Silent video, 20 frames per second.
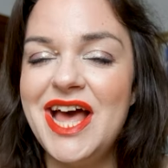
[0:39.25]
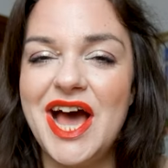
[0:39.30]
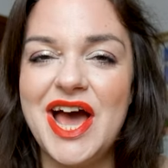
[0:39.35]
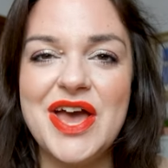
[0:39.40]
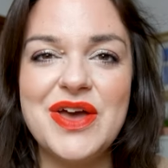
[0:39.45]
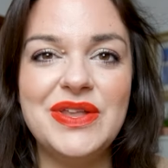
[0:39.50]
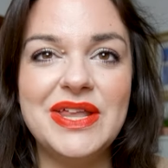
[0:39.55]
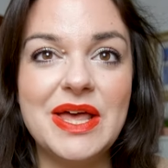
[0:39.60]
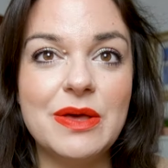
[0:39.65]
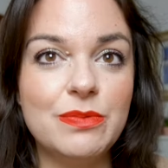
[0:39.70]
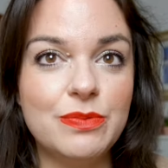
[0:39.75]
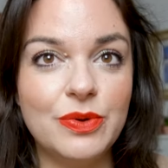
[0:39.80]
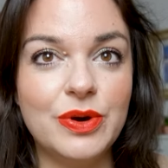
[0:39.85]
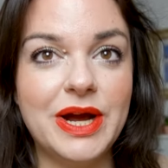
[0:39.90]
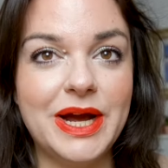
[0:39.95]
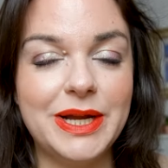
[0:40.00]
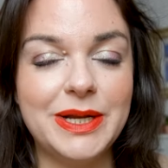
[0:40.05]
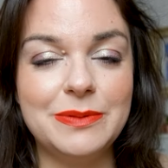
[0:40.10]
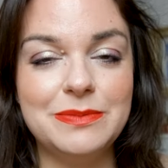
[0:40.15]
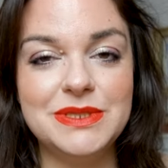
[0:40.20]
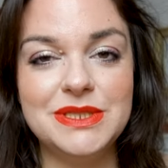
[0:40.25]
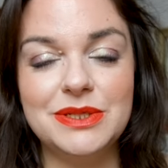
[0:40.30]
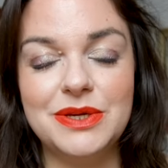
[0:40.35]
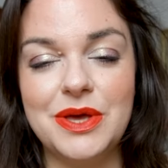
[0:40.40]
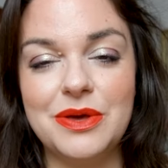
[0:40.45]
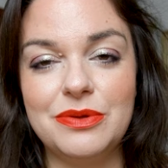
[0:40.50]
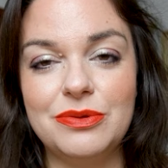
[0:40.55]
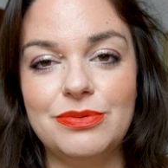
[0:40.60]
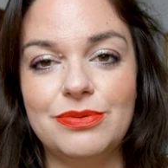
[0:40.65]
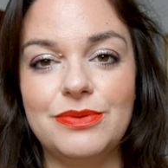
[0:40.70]
I only have four items to
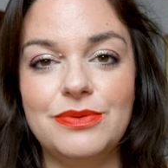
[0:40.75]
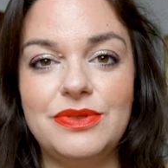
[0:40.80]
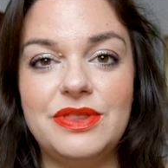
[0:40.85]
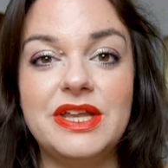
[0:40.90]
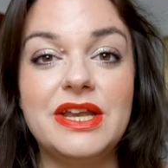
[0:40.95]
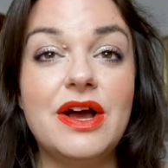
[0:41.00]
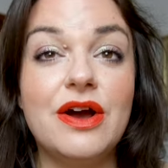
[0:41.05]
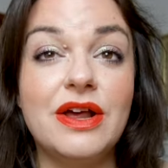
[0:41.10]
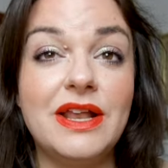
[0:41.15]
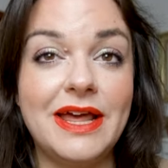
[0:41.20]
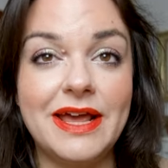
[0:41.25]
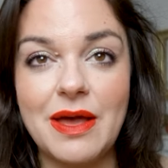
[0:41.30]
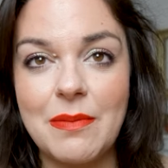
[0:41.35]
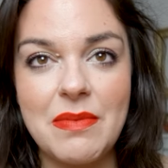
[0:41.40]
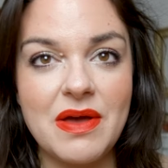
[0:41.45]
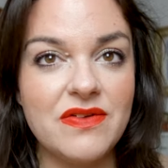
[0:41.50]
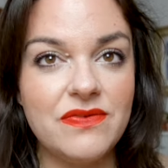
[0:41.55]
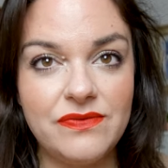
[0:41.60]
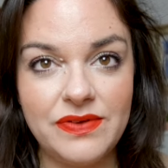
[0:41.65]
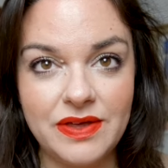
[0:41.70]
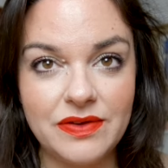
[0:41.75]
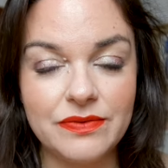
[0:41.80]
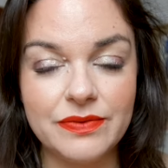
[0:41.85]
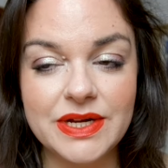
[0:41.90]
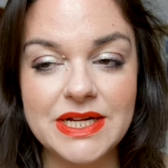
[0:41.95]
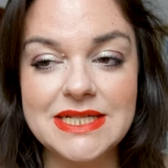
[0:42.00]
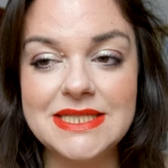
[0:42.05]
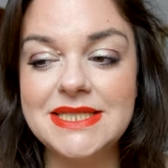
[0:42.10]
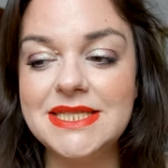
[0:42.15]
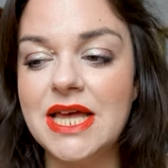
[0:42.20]
go through that are like my
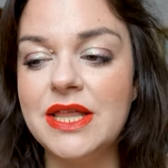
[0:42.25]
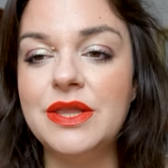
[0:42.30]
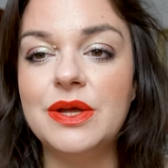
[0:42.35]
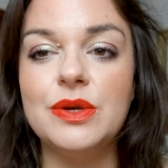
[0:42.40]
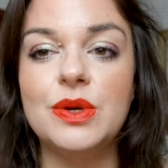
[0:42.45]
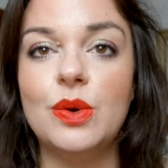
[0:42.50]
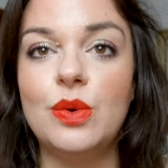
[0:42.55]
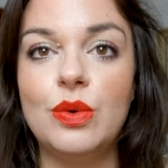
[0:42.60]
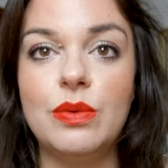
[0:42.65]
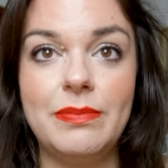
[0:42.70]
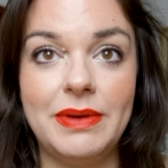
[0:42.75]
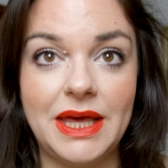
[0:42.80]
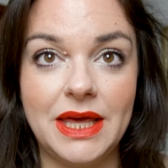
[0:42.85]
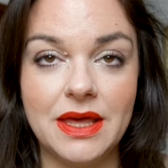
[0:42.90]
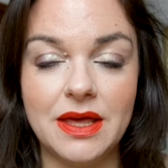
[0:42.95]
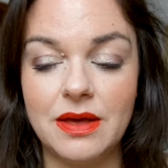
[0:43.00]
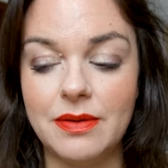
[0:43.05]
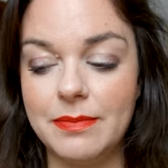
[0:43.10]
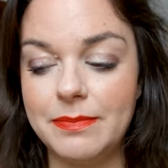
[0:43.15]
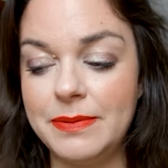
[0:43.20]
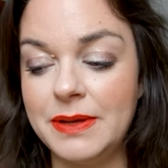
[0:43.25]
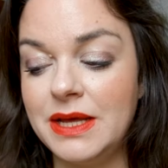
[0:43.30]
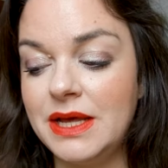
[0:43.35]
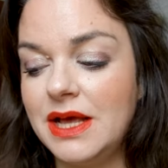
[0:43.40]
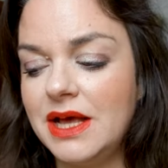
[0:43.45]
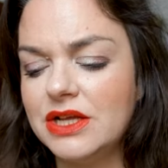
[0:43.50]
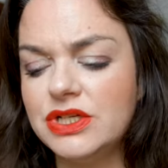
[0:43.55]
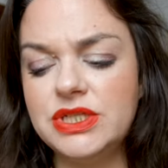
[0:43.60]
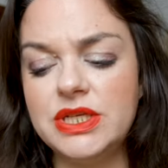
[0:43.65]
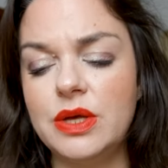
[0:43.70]
favorites and they're not all makeup
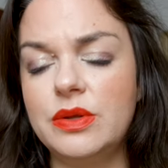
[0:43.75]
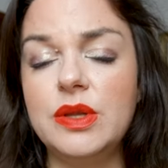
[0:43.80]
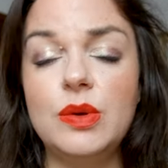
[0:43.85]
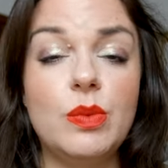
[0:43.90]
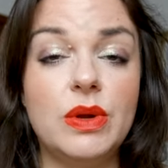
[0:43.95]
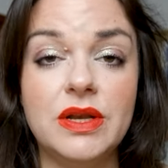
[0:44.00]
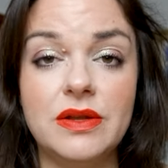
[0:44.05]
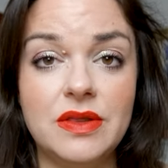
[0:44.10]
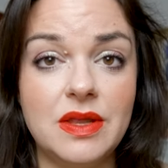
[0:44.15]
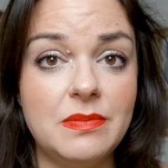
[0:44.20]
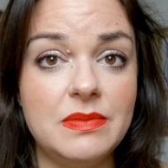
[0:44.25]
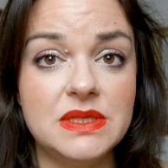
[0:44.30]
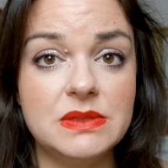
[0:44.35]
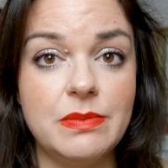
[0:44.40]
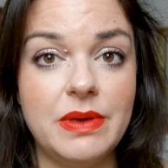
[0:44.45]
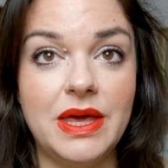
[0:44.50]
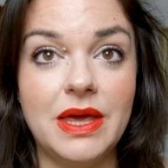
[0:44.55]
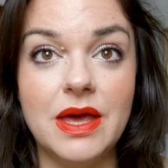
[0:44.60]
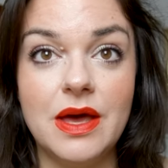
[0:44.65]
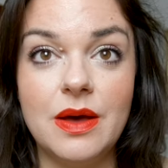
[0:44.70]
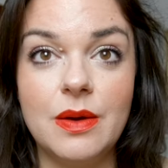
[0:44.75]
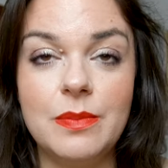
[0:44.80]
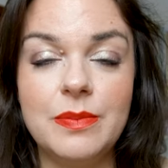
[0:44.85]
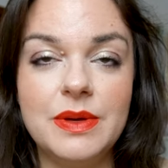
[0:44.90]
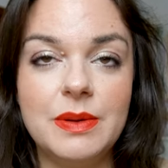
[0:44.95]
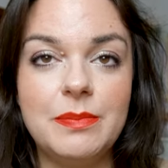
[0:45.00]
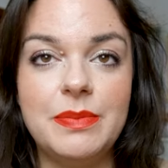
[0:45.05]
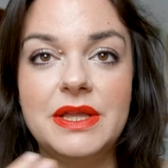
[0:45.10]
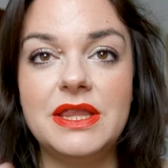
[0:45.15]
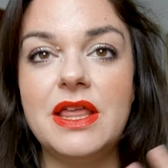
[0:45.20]
Actually, only one of them is makeup,
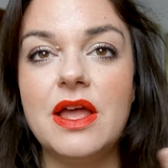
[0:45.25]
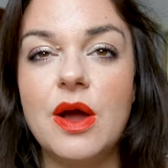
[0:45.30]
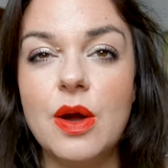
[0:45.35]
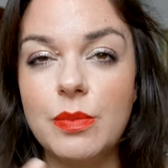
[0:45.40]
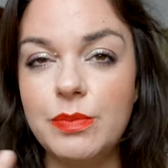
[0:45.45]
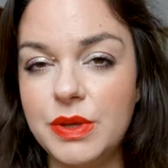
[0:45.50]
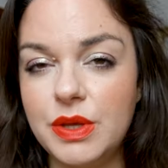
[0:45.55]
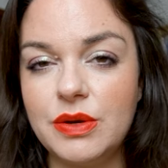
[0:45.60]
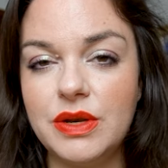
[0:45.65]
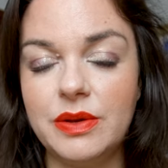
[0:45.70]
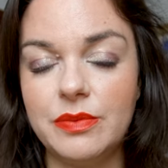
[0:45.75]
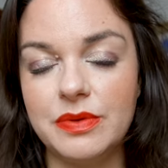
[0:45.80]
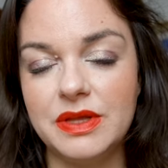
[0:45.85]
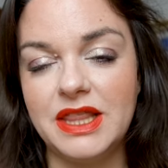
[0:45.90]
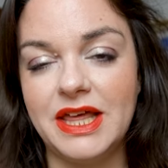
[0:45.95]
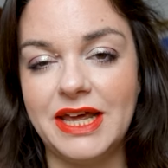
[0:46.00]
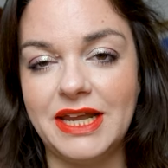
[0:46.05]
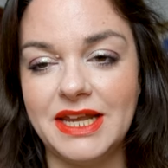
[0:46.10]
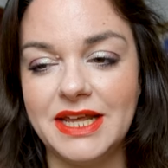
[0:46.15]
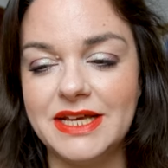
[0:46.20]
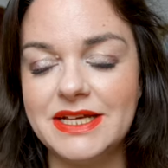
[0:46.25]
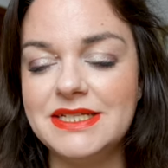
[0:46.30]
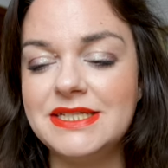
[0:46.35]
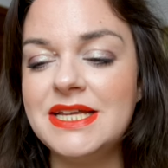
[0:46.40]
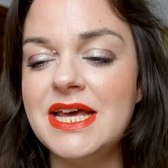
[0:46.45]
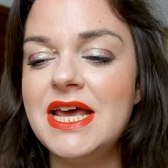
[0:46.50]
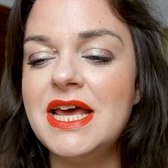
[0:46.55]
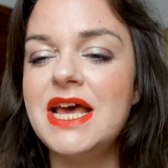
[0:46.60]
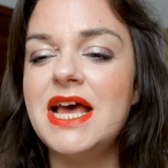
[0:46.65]
but they are beauty related.